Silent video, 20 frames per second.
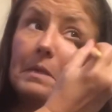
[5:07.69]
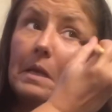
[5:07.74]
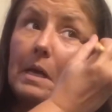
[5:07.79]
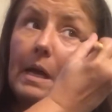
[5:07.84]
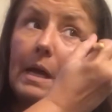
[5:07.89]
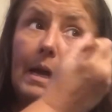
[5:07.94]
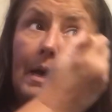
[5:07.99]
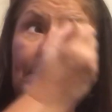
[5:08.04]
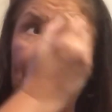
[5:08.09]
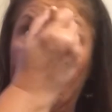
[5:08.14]

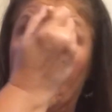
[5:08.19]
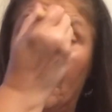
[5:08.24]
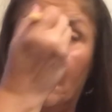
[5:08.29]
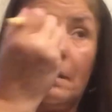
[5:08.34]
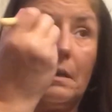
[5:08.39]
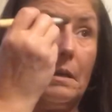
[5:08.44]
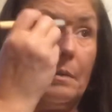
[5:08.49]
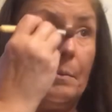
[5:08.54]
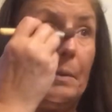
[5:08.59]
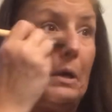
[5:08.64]
eye
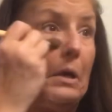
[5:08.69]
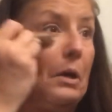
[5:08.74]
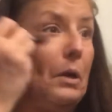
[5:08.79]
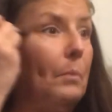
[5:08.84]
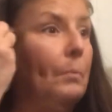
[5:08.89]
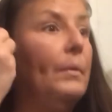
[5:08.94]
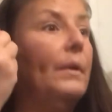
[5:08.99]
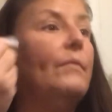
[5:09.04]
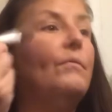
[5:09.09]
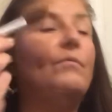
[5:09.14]
makeup on
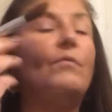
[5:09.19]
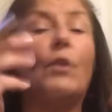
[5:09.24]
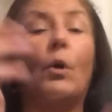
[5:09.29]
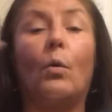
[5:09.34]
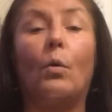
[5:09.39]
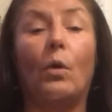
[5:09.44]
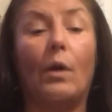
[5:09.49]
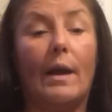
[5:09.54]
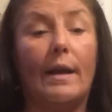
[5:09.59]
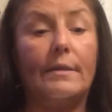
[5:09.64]

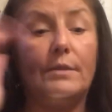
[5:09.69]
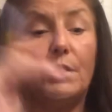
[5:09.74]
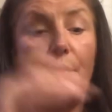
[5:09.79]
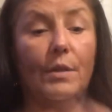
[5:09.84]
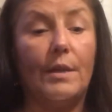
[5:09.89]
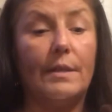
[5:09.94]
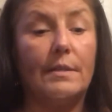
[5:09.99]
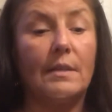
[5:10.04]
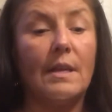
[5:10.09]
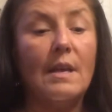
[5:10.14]
before I do
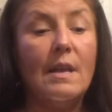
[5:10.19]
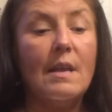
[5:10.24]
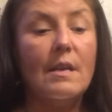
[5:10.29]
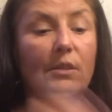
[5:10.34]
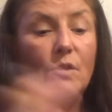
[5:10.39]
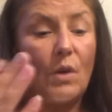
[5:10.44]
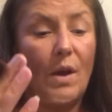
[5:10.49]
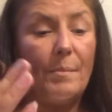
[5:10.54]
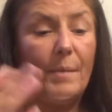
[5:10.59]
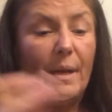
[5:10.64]
this.
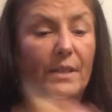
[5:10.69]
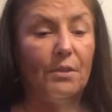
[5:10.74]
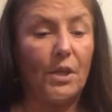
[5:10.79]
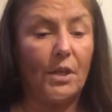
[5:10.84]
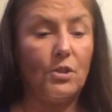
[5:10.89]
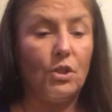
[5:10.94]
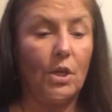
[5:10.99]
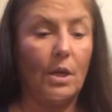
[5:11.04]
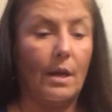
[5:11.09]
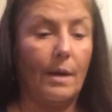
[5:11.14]
So I may
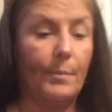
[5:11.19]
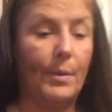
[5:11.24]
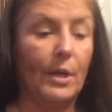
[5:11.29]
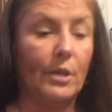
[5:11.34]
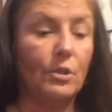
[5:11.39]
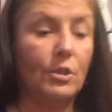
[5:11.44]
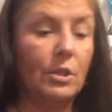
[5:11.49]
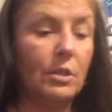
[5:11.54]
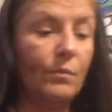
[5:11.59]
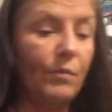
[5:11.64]
touch it up here in
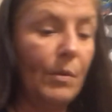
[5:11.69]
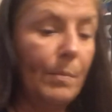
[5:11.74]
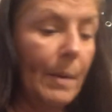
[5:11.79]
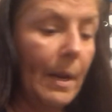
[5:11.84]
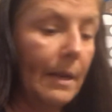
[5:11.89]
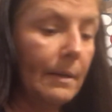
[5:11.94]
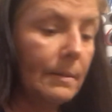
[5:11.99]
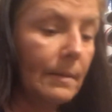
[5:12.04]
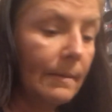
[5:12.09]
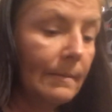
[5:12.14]
just a few
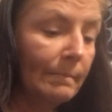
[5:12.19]
minutes.